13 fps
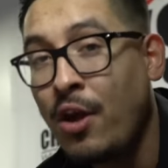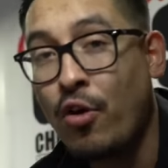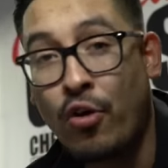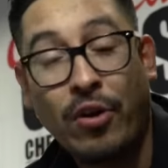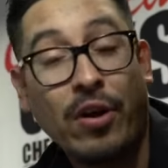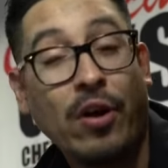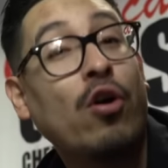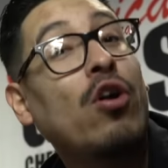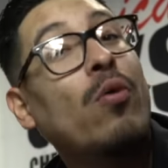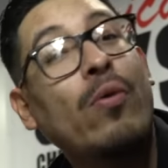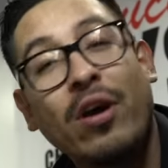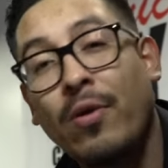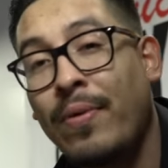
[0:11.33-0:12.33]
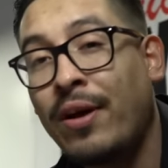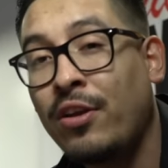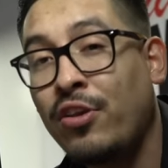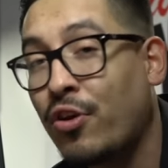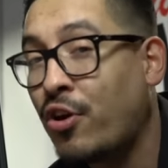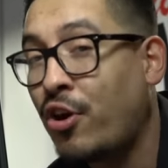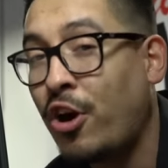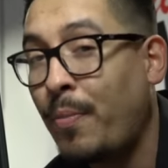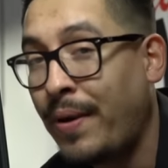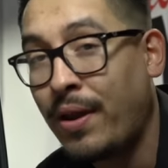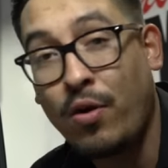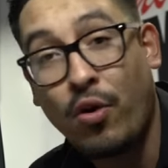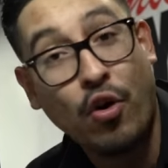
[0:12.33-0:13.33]
or all the way around in your
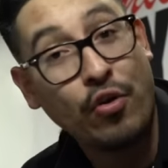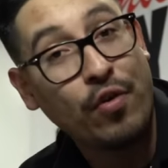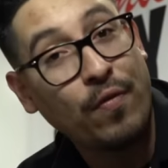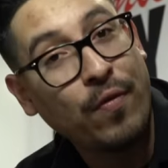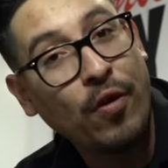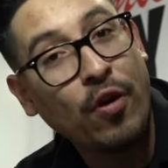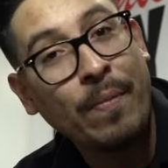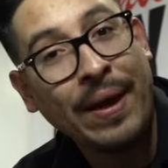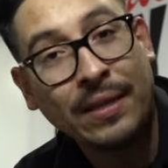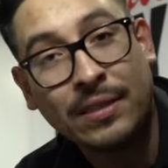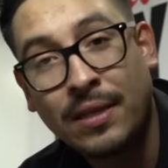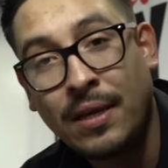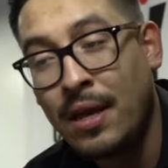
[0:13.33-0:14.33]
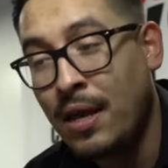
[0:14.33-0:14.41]
carpet or your floor mats.